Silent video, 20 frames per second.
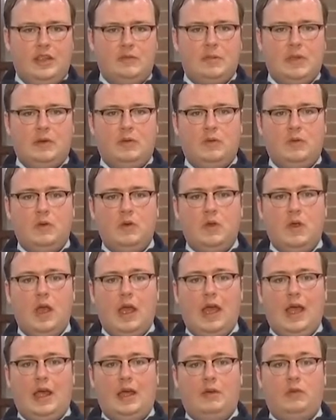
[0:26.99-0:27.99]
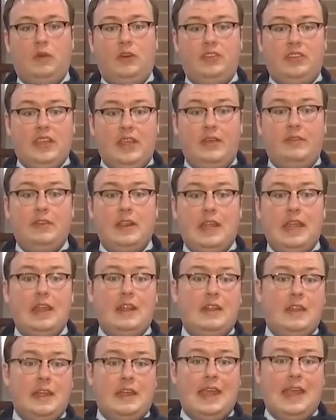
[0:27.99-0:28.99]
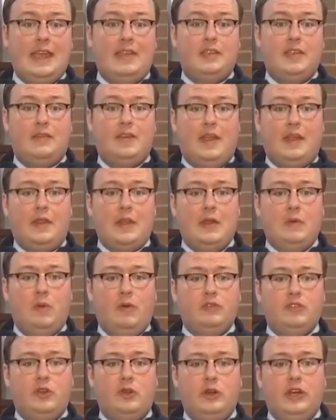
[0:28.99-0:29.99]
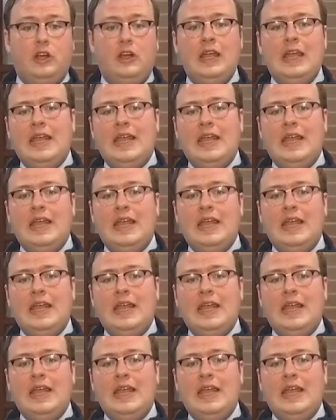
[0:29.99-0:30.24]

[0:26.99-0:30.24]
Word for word: has been uh, received in the case of Anthony Wolfe Jr.